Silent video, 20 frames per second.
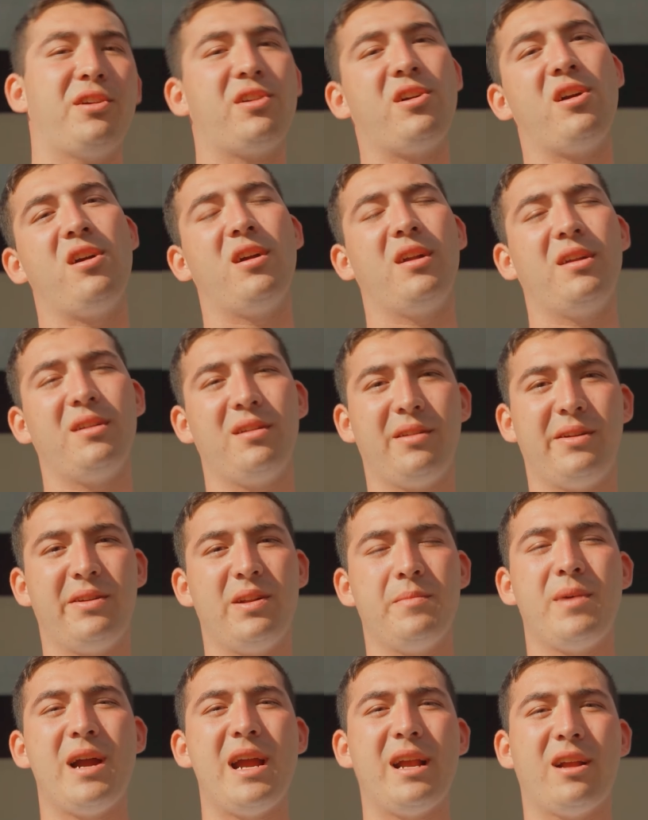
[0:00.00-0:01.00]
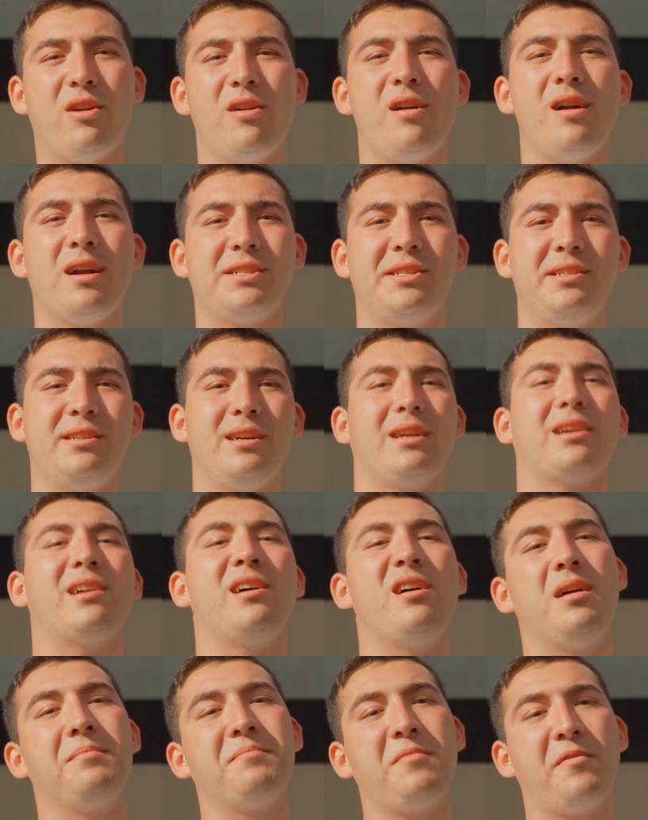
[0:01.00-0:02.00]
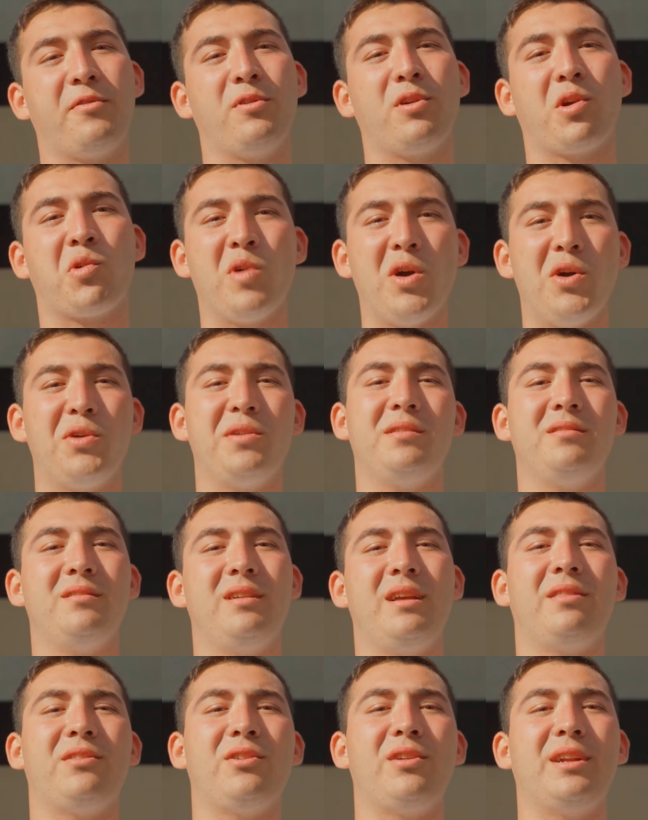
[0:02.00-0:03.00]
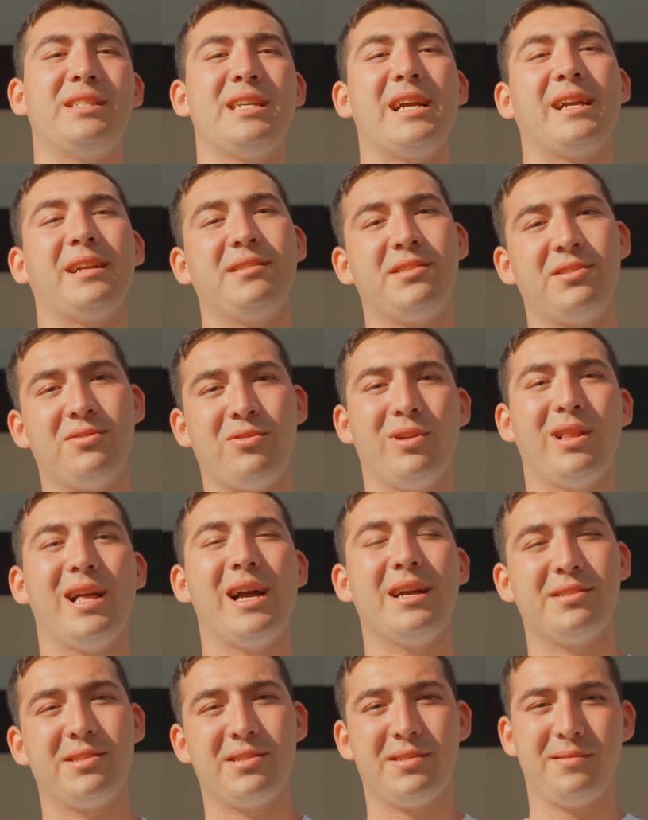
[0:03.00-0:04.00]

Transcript: car, go to mycarauction.com for a quote in 30 seconds or less.